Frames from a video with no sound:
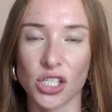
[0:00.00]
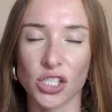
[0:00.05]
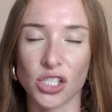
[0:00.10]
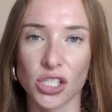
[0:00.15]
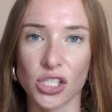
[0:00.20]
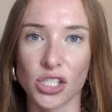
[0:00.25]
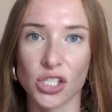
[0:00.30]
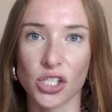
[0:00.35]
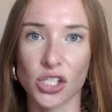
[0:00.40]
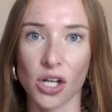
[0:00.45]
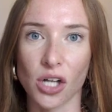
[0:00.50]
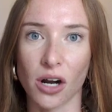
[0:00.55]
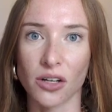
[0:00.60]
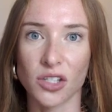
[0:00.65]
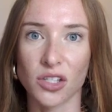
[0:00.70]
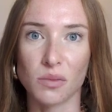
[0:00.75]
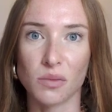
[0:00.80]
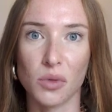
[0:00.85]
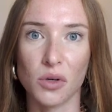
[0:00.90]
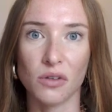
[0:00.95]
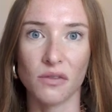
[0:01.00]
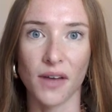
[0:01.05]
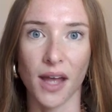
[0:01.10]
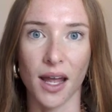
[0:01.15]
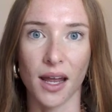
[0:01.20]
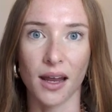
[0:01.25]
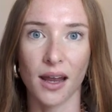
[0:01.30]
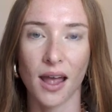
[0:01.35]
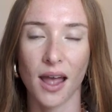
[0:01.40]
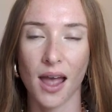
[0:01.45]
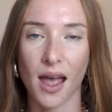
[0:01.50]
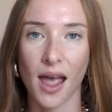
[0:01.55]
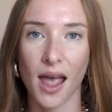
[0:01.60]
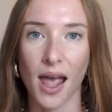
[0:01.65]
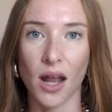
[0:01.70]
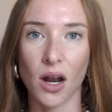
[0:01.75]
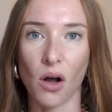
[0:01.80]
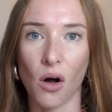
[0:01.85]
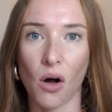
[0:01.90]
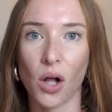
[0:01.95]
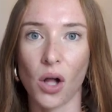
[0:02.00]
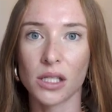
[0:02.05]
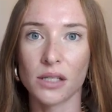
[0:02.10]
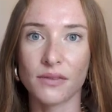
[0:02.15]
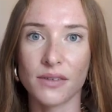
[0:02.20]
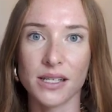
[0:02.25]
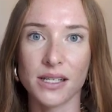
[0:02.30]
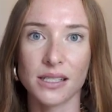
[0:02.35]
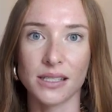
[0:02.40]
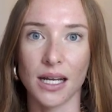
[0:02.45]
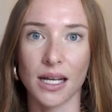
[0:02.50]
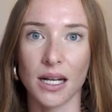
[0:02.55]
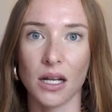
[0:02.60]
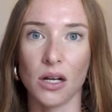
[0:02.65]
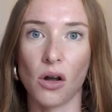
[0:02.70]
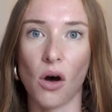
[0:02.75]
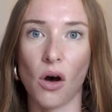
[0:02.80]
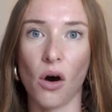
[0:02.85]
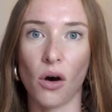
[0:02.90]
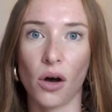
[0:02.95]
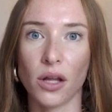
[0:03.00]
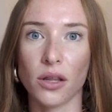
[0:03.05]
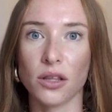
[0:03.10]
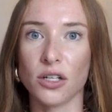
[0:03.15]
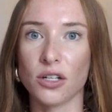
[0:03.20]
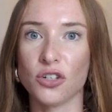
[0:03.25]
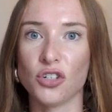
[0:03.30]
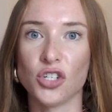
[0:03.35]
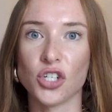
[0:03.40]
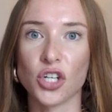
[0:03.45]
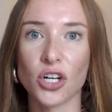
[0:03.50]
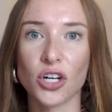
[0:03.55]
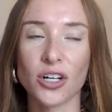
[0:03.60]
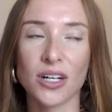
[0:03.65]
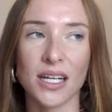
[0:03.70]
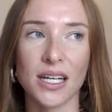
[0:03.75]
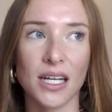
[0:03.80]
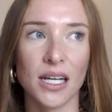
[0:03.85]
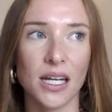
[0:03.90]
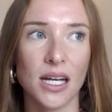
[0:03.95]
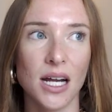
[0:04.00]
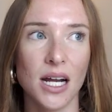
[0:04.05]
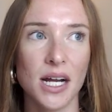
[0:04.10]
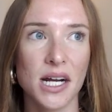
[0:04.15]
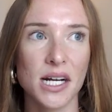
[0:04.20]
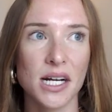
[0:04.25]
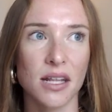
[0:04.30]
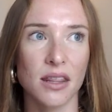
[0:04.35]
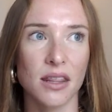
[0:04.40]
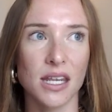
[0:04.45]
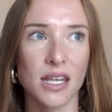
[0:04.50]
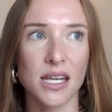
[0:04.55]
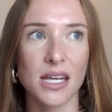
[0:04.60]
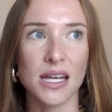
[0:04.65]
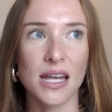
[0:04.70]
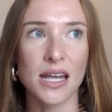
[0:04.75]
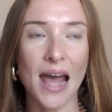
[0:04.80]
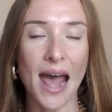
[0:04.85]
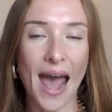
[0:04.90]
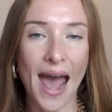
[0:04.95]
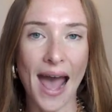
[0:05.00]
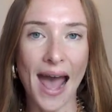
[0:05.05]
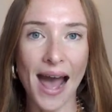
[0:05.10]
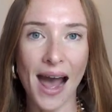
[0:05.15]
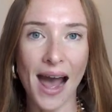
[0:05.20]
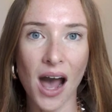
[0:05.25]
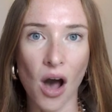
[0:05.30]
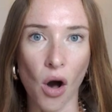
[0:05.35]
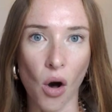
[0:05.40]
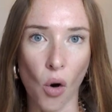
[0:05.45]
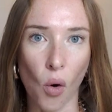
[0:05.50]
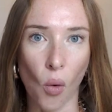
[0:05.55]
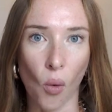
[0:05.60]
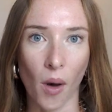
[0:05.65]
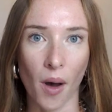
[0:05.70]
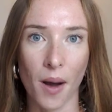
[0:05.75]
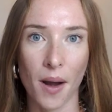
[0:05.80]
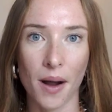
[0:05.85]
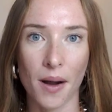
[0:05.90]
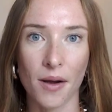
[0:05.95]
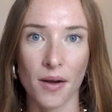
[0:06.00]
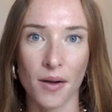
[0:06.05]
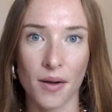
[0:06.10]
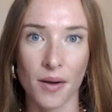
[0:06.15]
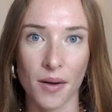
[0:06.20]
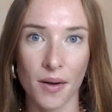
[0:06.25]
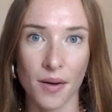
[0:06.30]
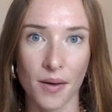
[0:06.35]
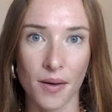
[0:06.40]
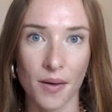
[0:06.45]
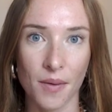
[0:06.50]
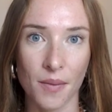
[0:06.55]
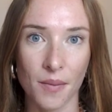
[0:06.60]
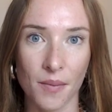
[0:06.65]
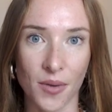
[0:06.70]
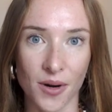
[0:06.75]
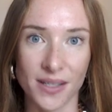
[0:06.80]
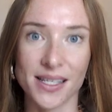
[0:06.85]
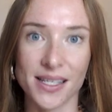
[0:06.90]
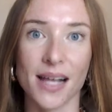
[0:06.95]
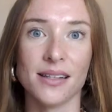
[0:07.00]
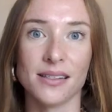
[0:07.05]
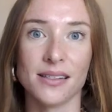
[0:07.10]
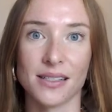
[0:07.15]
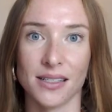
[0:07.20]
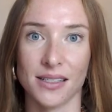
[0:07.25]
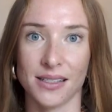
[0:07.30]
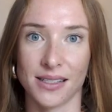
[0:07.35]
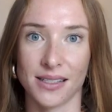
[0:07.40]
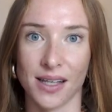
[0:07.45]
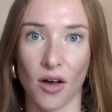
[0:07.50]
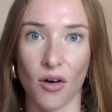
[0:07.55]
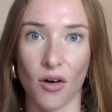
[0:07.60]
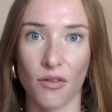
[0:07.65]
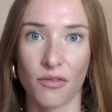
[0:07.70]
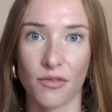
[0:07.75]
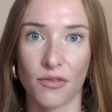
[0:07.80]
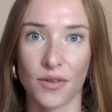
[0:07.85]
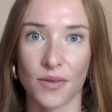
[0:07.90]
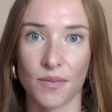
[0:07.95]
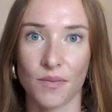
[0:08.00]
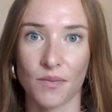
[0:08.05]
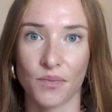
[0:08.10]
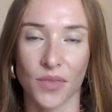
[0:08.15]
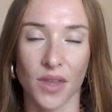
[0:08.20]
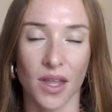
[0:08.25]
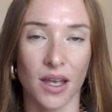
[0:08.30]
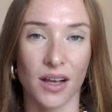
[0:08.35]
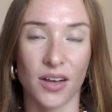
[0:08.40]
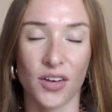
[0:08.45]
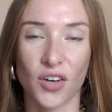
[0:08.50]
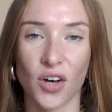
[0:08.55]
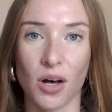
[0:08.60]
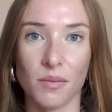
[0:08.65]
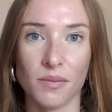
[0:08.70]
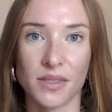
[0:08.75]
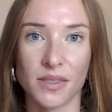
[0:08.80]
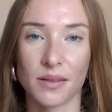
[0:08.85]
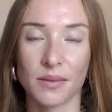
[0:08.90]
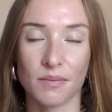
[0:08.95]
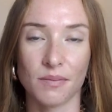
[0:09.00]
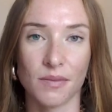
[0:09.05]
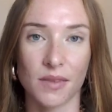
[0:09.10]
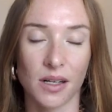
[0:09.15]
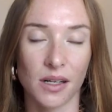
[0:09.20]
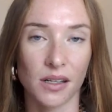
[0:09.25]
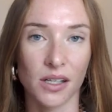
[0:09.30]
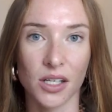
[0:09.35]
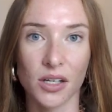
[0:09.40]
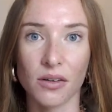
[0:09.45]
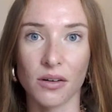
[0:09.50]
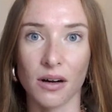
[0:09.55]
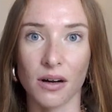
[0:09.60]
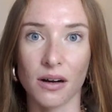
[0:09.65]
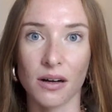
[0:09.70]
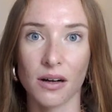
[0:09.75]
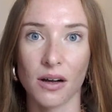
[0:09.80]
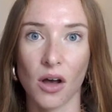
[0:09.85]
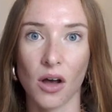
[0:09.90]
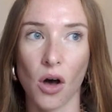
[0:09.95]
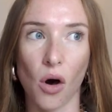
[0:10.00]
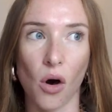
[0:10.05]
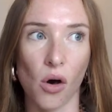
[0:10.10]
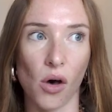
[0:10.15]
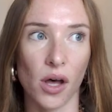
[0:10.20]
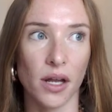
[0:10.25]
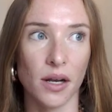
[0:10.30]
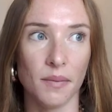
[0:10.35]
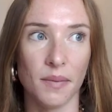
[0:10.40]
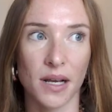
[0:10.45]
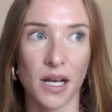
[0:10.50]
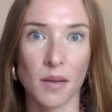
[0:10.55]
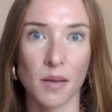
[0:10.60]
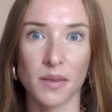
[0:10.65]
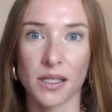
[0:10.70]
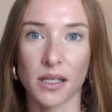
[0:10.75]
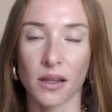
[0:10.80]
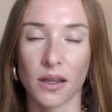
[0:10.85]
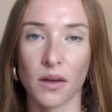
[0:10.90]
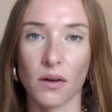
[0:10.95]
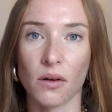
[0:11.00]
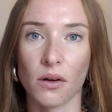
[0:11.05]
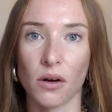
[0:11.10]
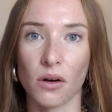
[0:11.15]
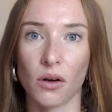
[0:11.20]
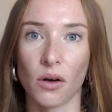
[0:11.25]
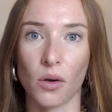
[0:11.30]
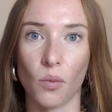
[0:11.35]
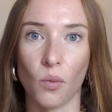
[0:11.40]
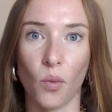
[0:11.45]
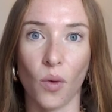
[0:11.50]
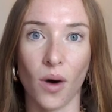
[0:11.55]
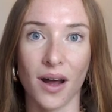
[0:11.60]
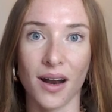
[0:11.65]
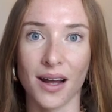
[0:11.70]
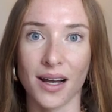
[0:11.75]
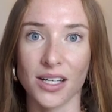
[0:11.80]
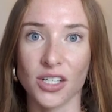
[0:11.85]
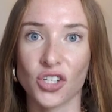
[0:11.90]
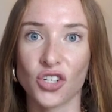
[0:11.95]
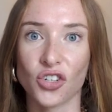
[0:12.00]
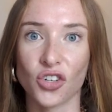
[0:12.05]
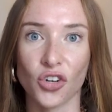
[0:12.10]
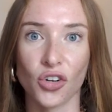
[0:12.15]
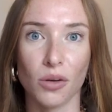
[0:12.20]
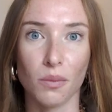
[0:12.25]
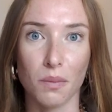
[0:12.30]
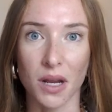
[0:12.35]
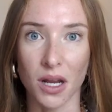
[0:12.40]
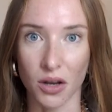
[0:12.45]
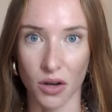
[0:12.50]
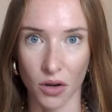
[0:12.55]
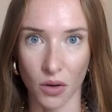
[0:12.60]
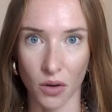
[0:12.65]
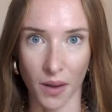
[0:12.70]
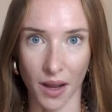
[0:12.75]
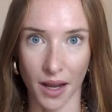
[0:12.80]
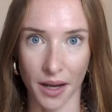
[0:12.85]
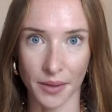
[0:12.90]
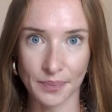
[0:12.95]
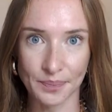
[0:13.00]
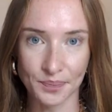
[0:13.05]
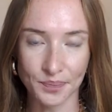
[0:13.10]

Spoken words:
just starts moving. And all of a sudden, on the journey, the how presents itself. It comes clearer on, it becomes clearer on what I should be doing.